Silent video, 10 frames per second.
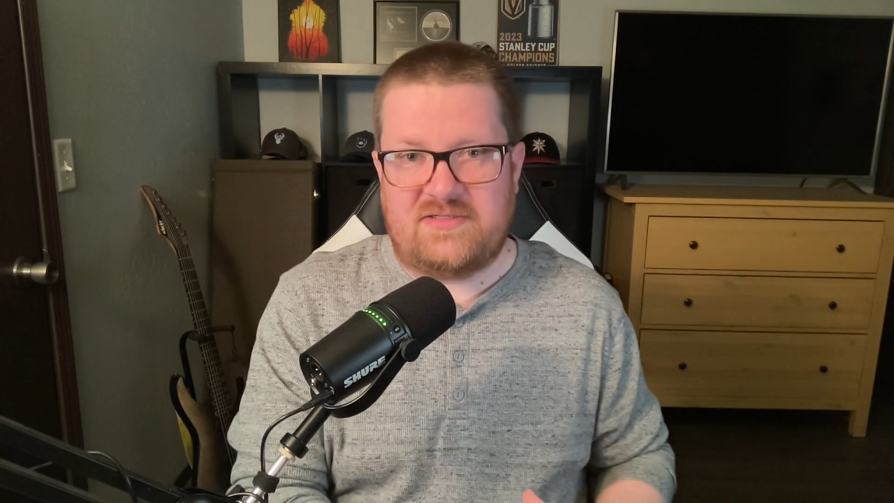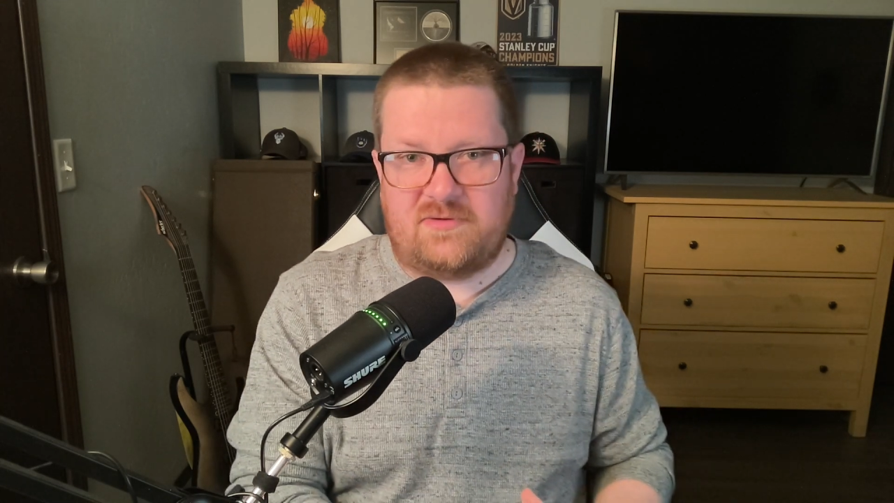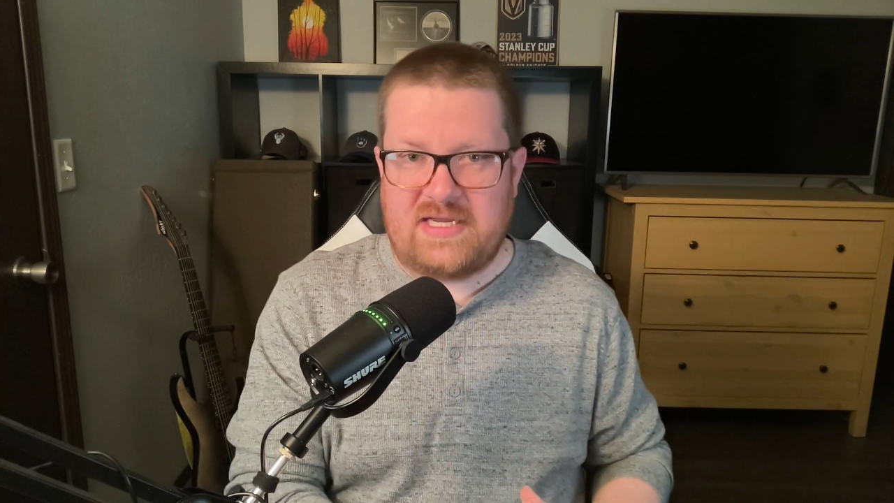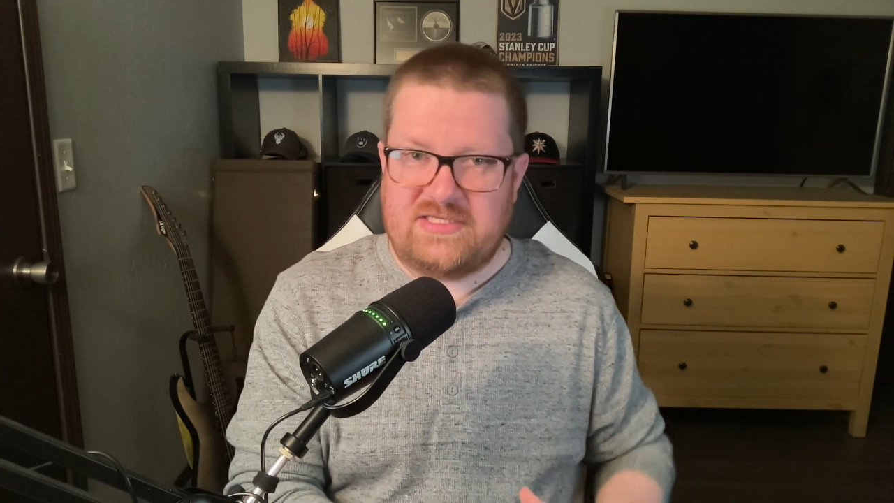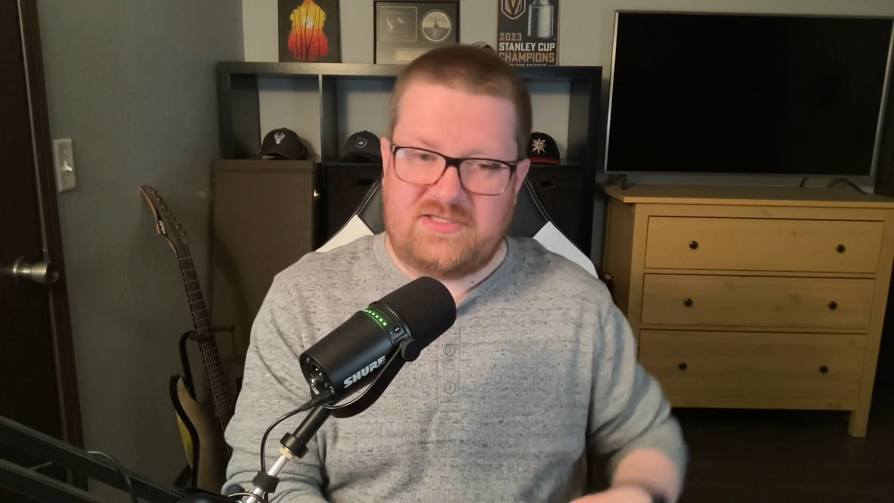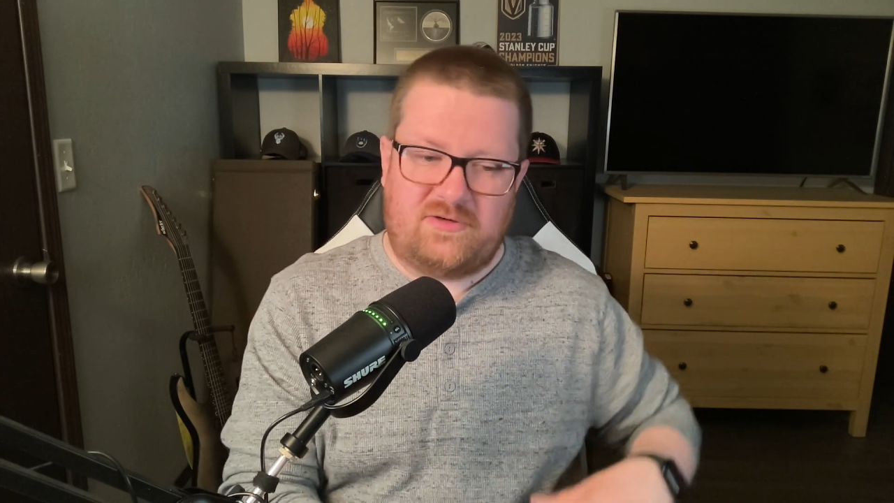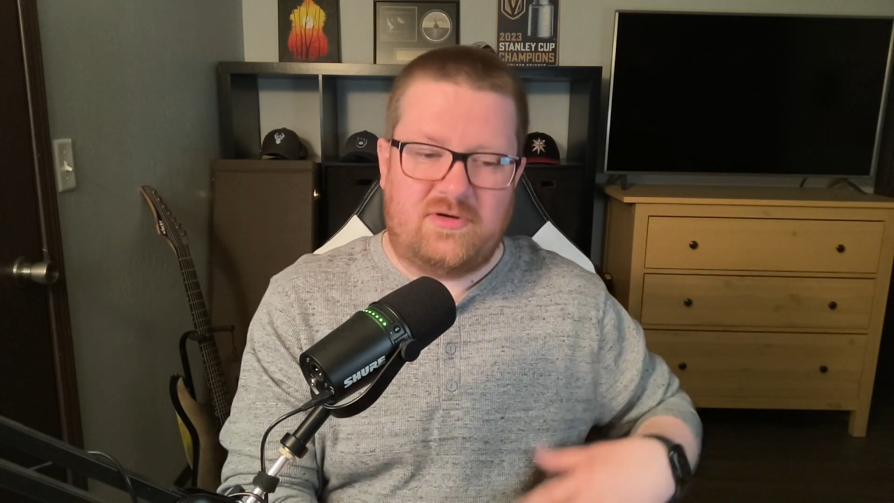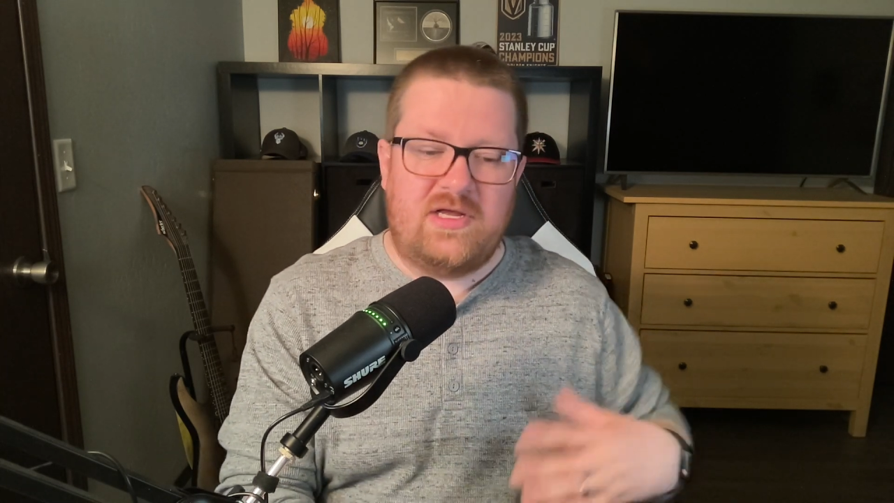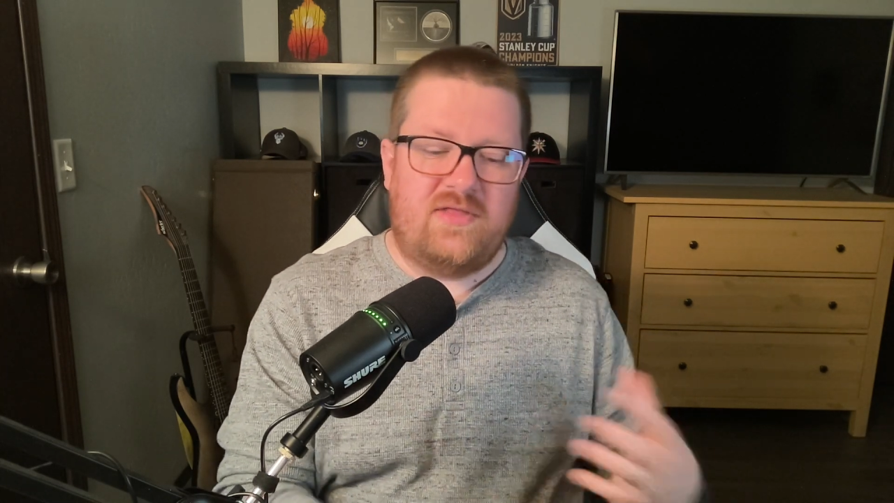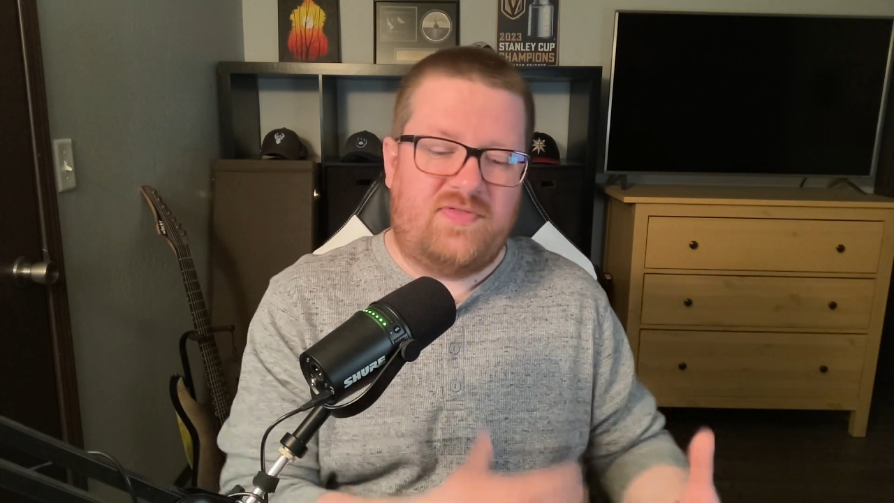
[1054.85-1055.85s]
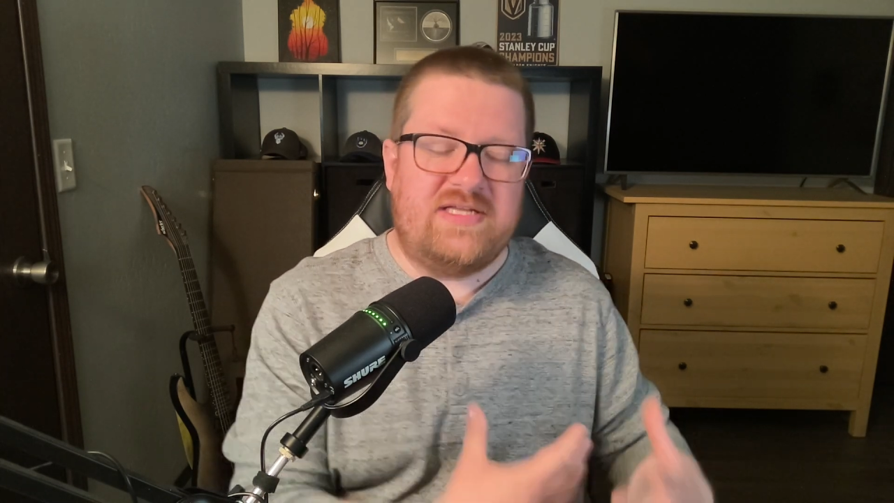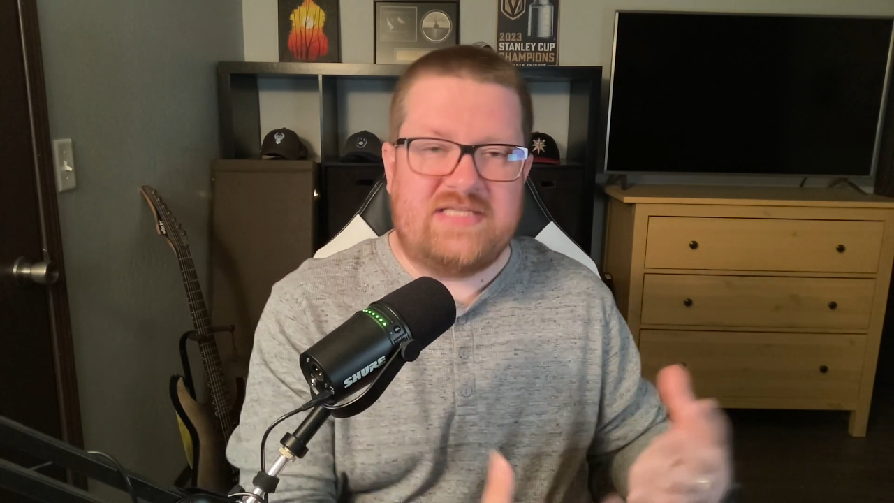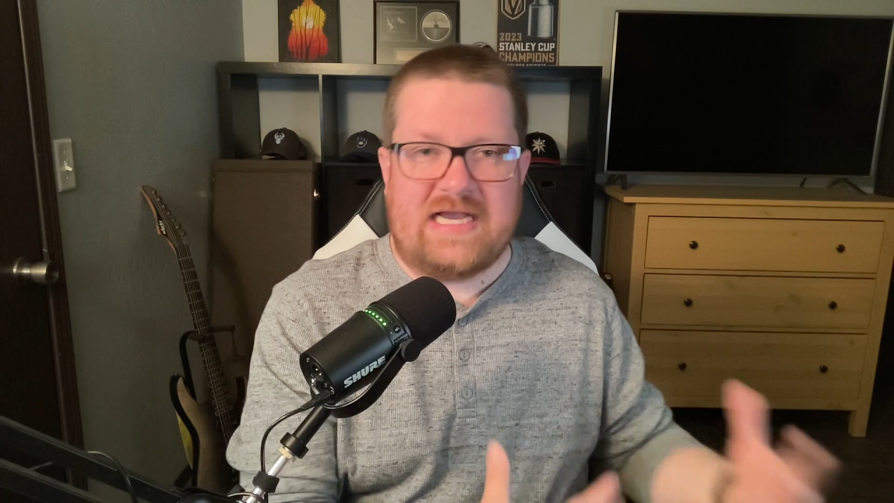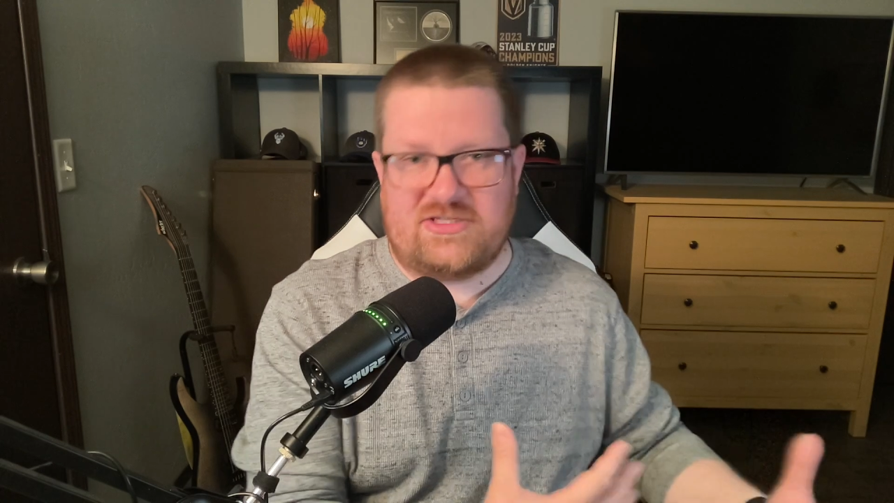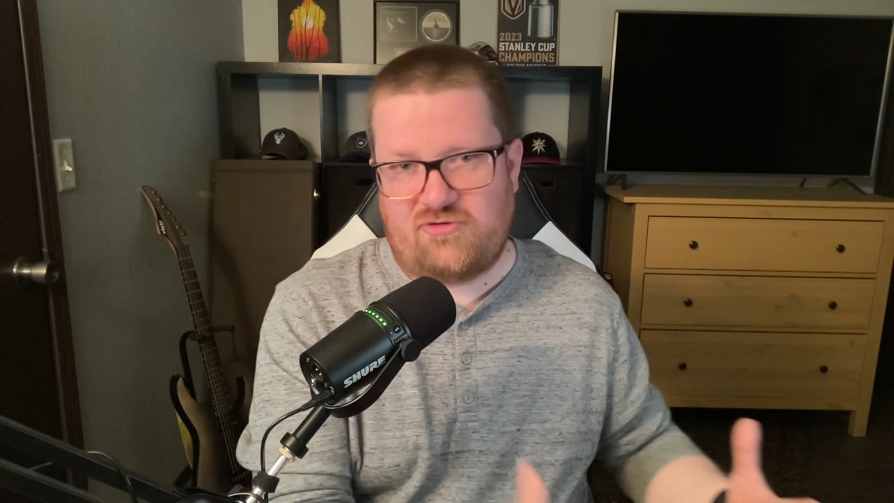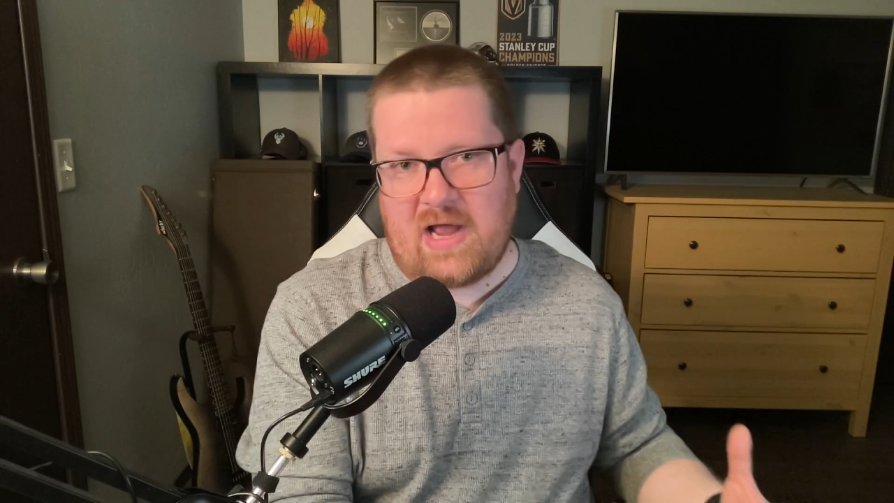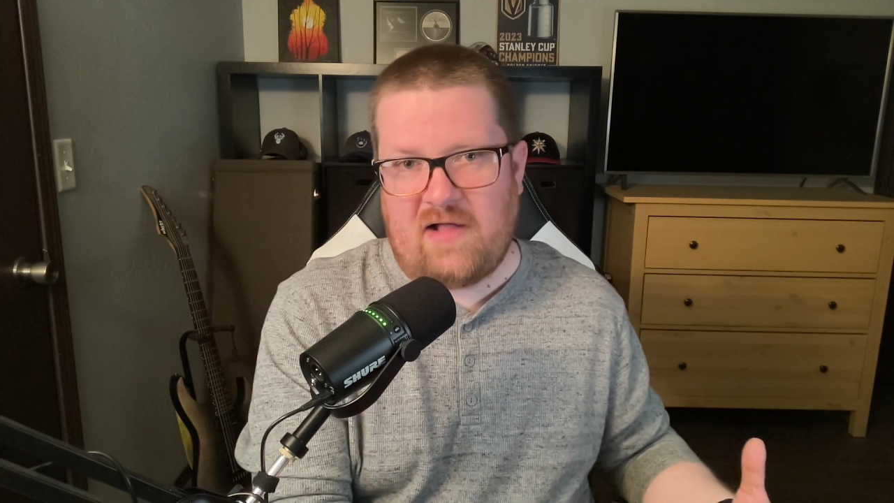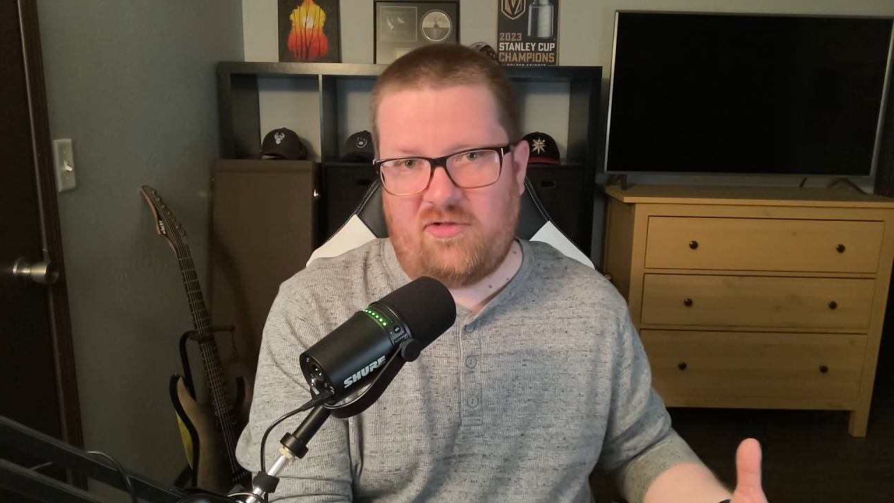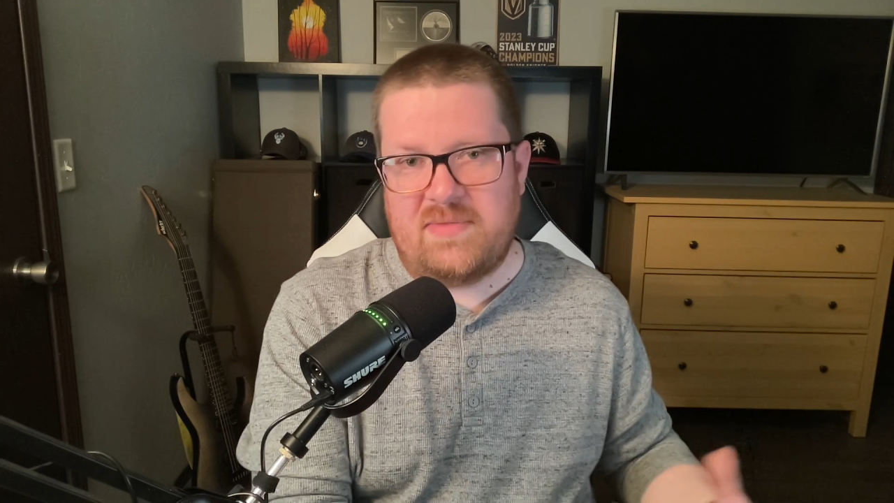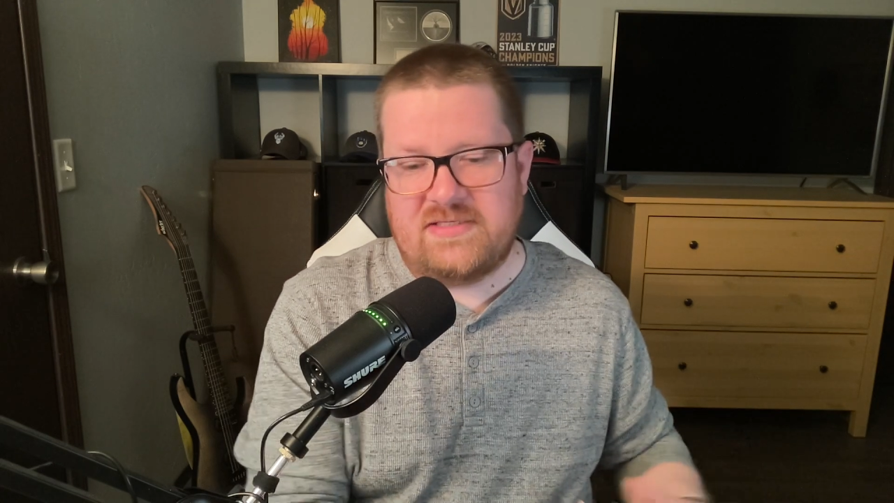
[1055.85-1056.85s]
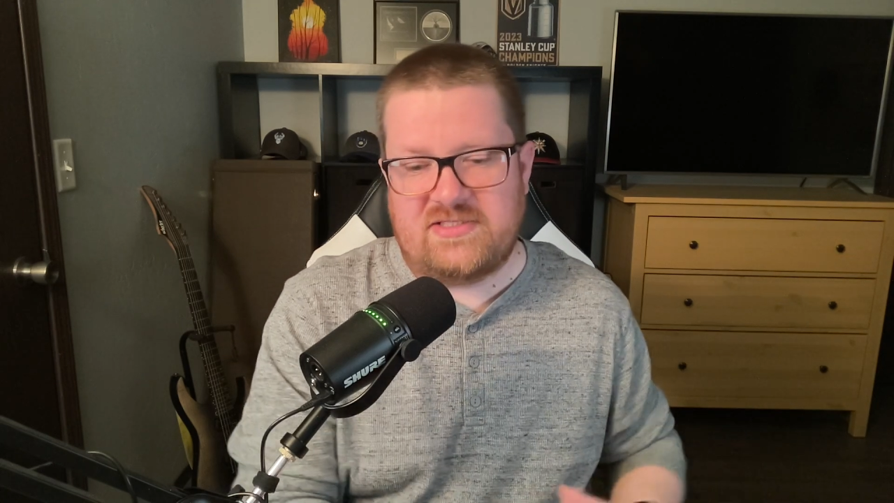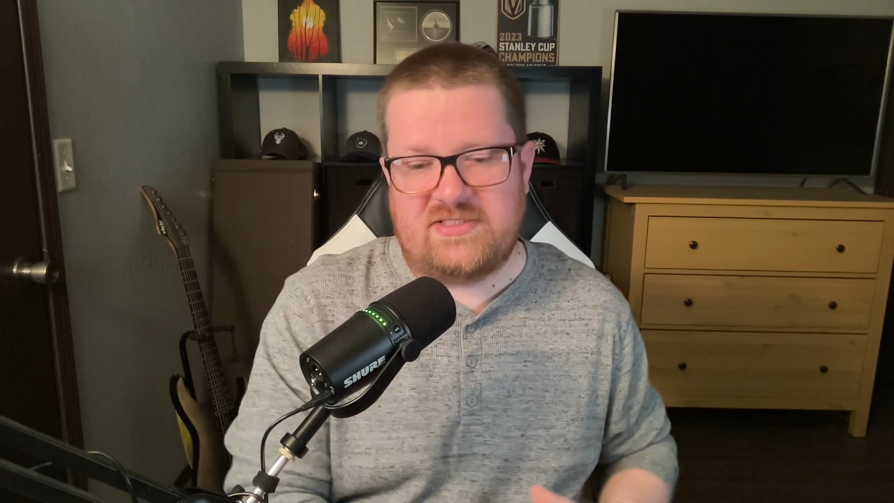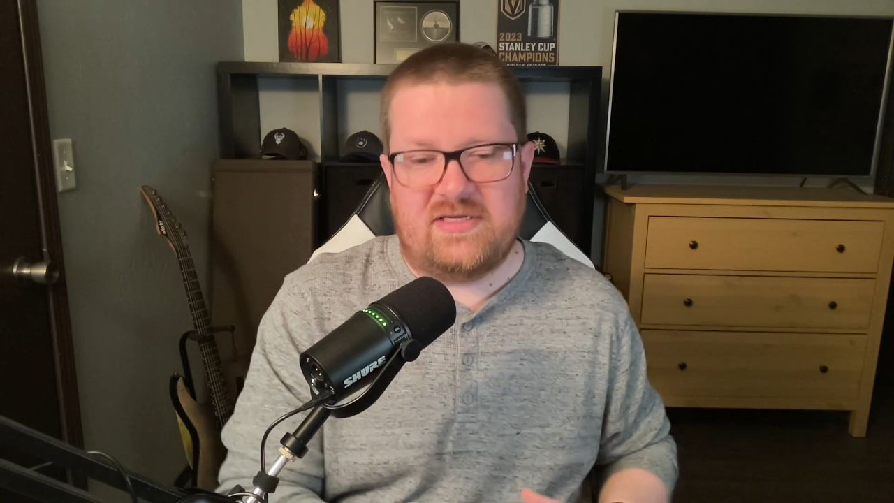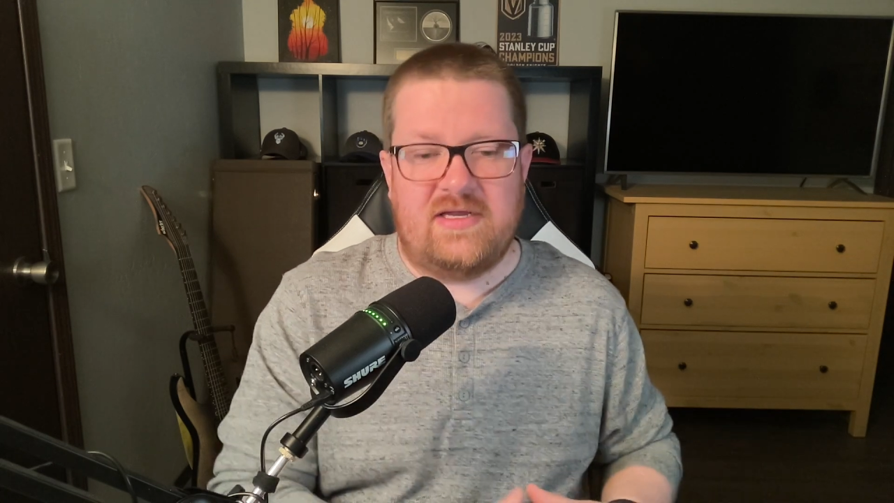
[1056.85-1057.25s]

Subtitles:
Okay, so these extra elements,